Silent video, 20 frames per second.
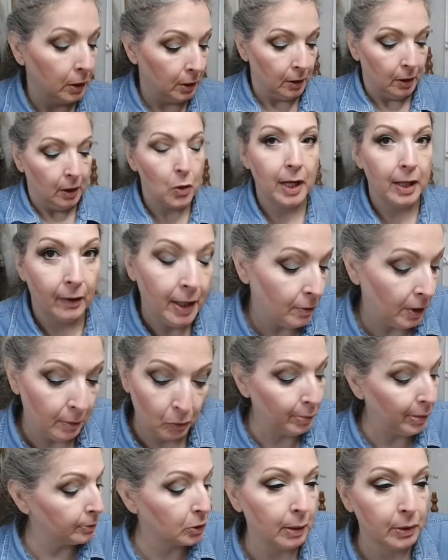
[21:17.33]
Okay, now, one of my
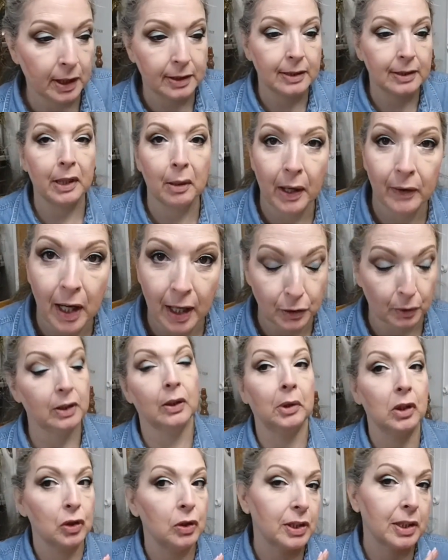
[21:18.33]
subscribers said something about contouring, so I'm going to
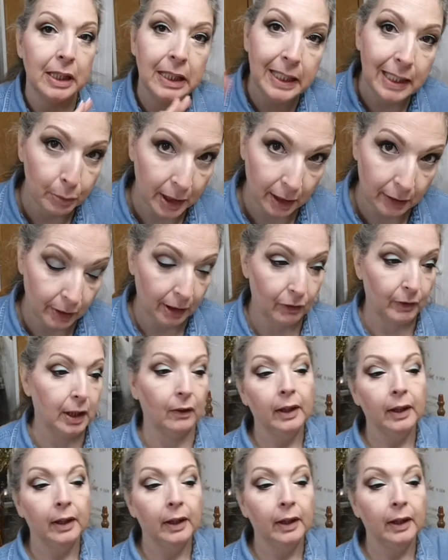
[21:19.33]
show you just a little bit of contouring in this video.